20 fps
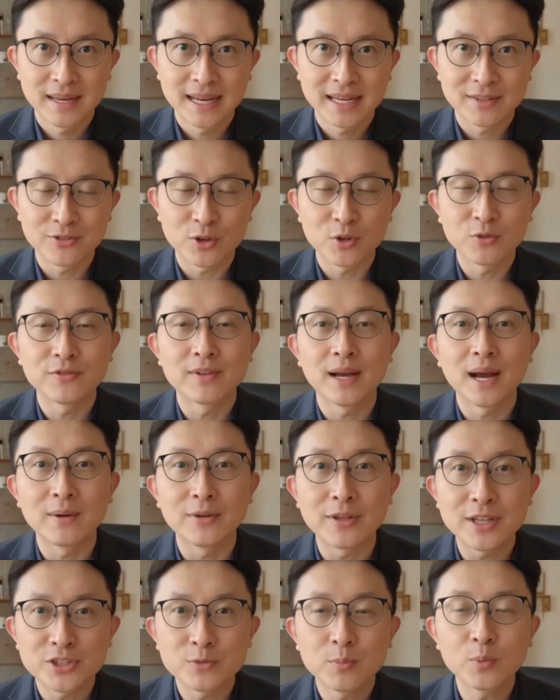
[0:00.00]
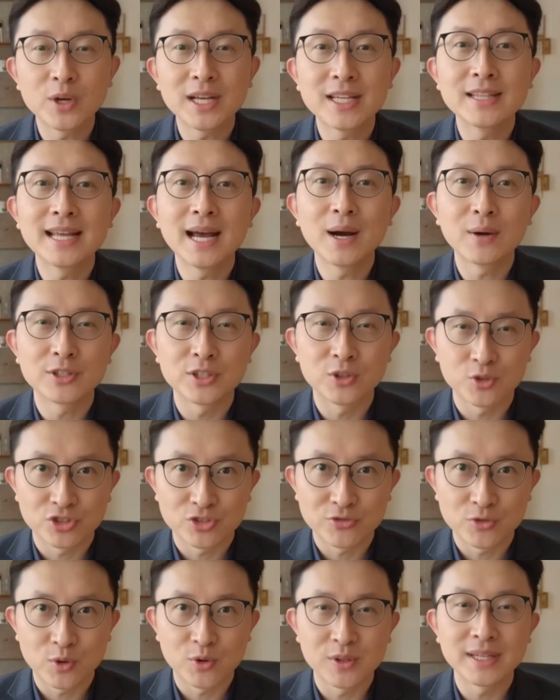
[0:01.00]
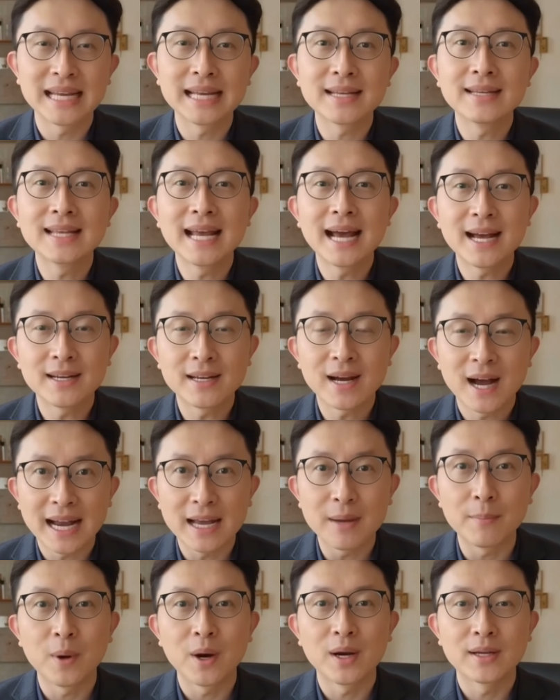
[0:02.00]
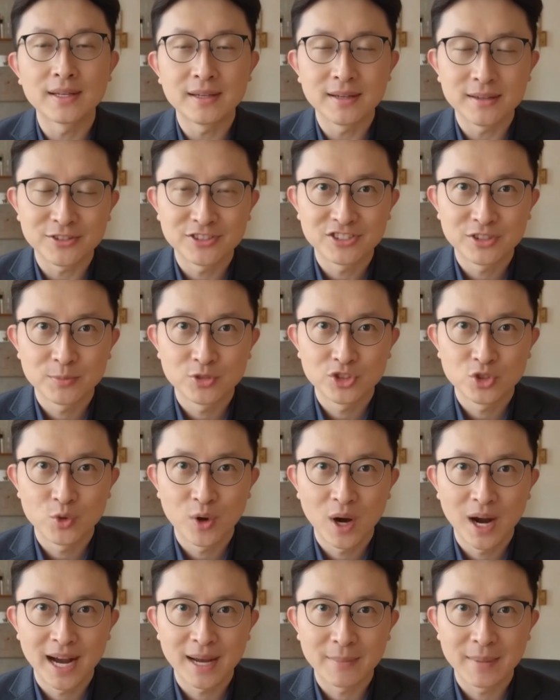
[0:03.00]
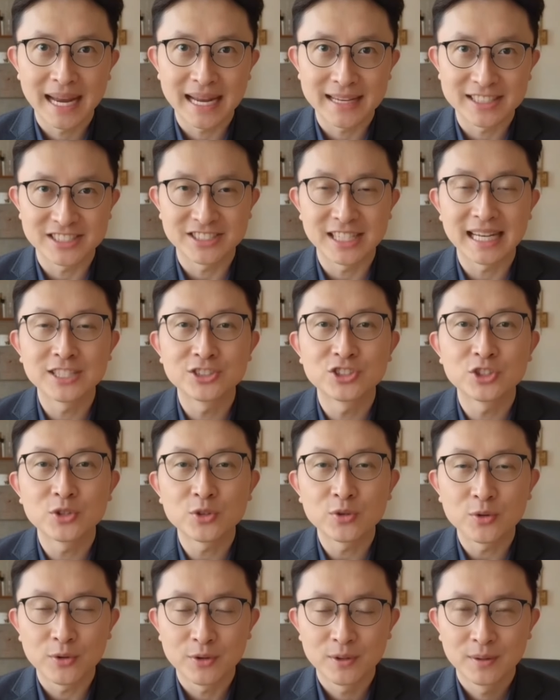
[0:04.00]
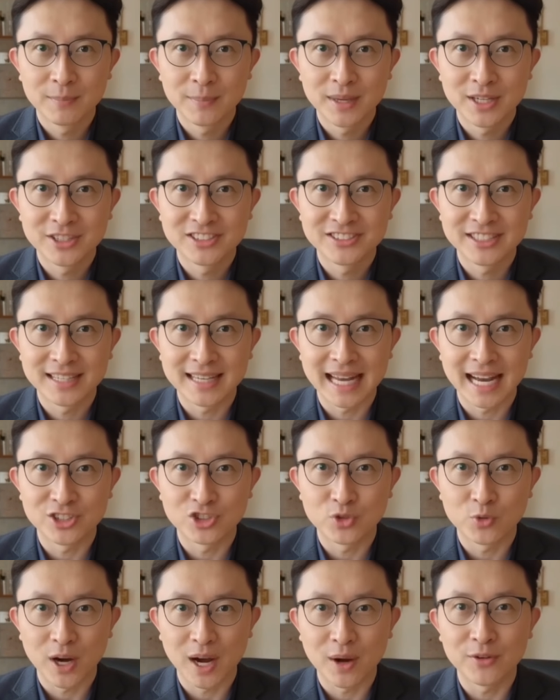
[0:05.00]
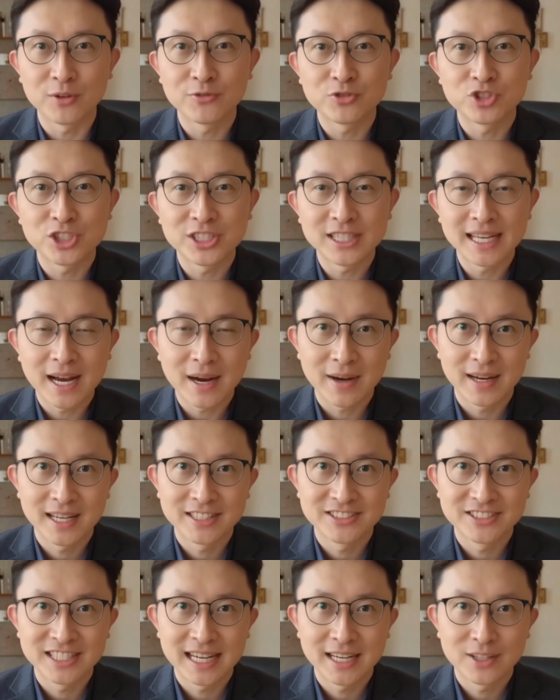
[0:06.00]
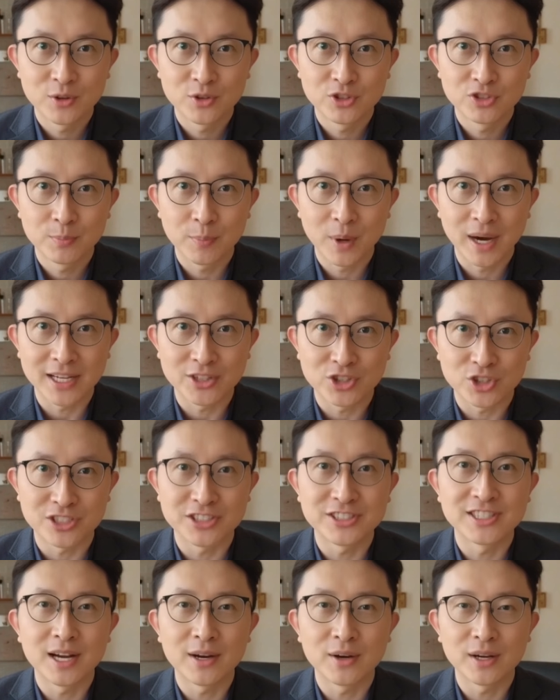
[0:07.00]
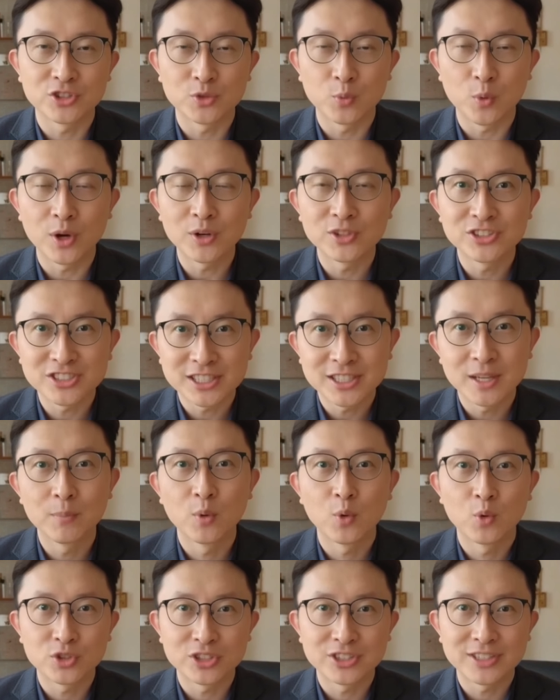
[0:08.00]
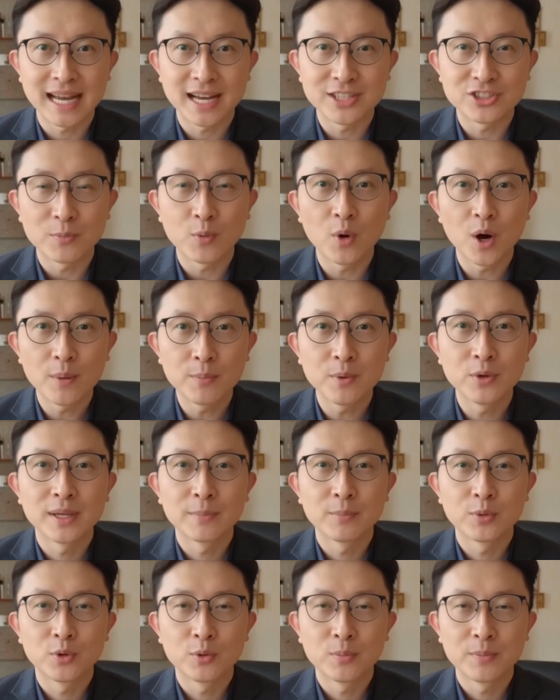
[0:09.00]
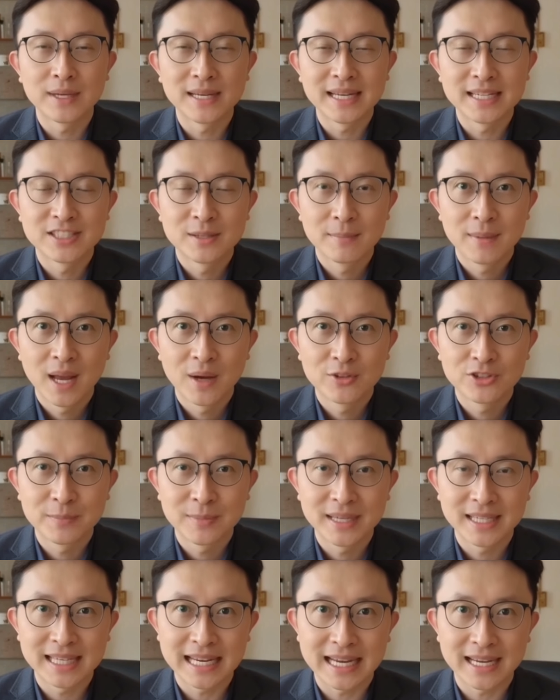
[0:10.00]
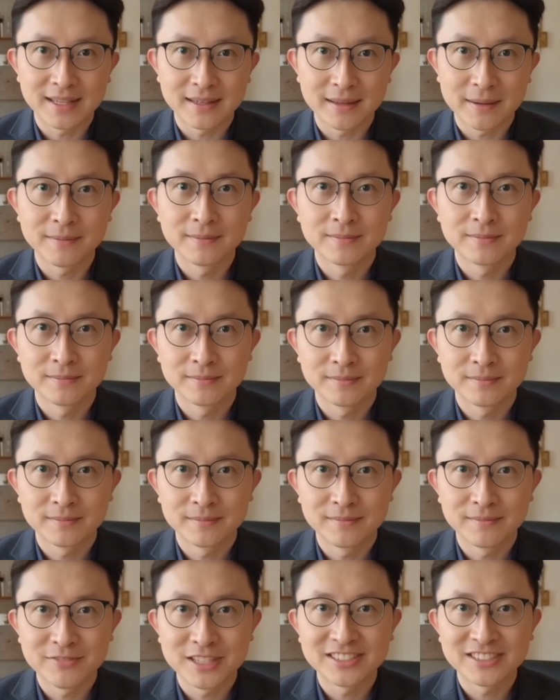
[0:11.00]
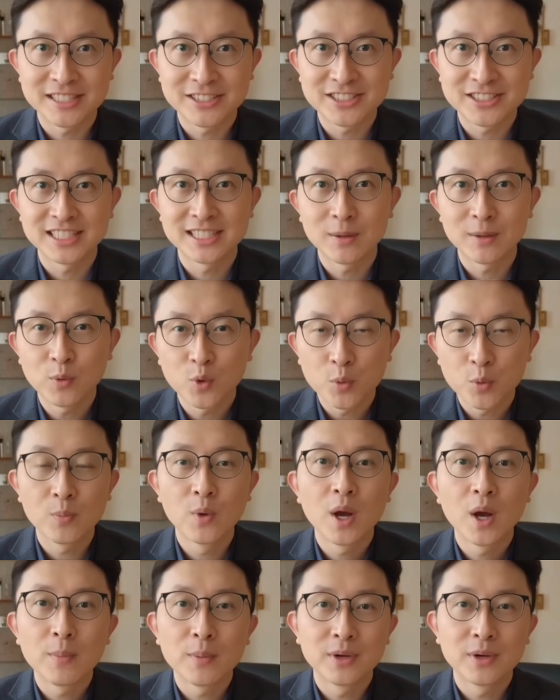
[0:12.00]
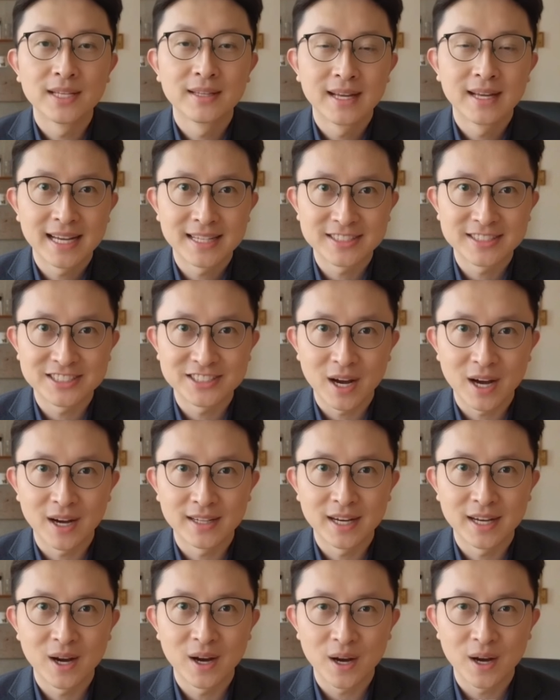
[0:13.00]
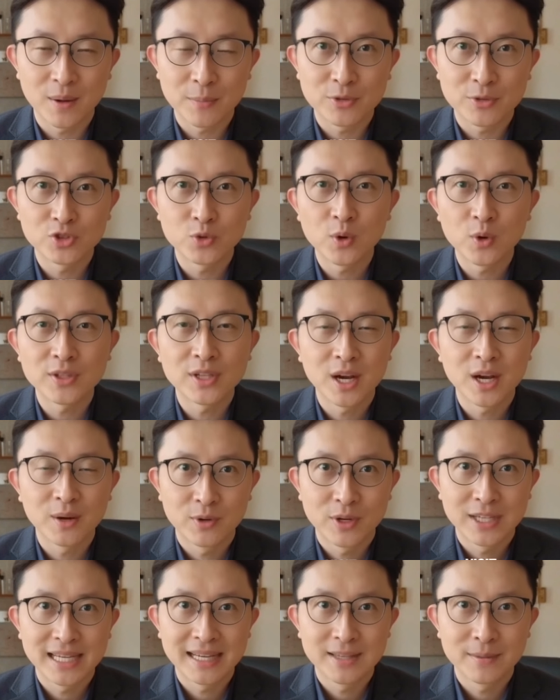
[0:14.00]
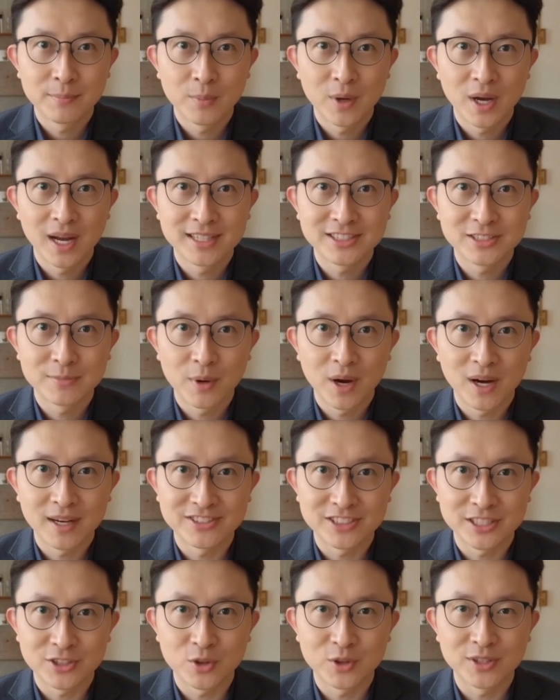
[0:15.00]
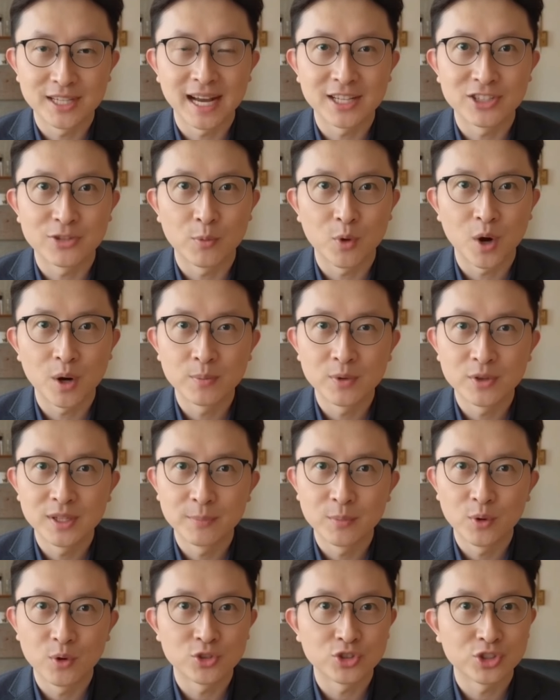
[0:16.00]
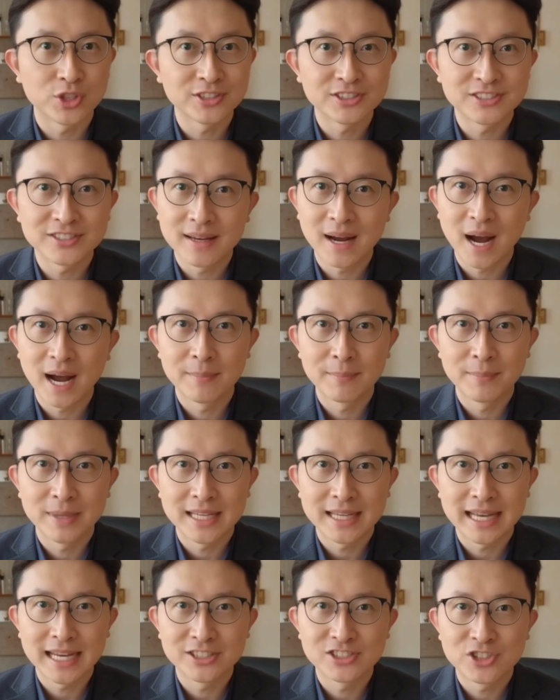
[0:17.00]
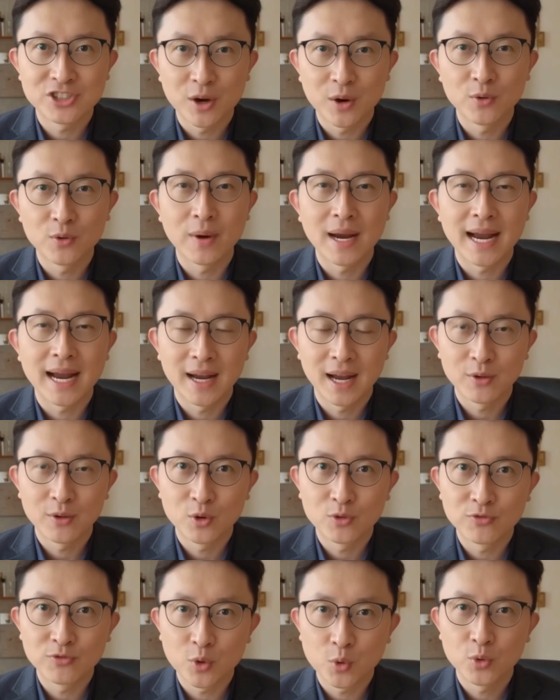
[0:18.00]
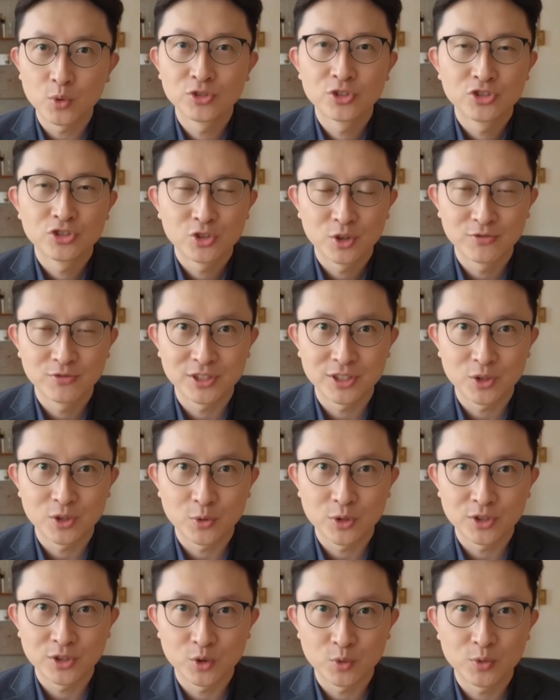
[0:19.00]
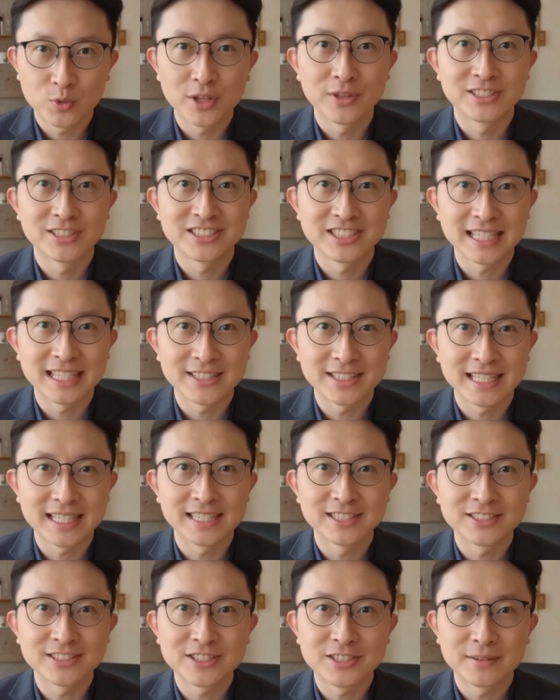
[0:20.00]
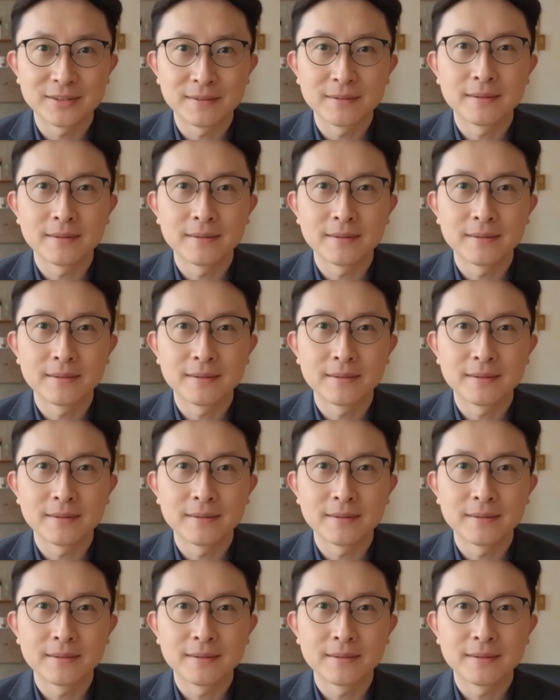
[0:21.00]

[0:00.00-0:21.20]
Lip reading: If you found this breakdown useful, hit that like button, subscribe, and stay tuned, because the next round of GLS tenders might just tell us where Singapore's next property boom is about to begin. Visit SingaporePropertyLens.com to uncover hidden blind spots in your next property purchase. I'm PK So, and I look forward to serving you in your real estate needs.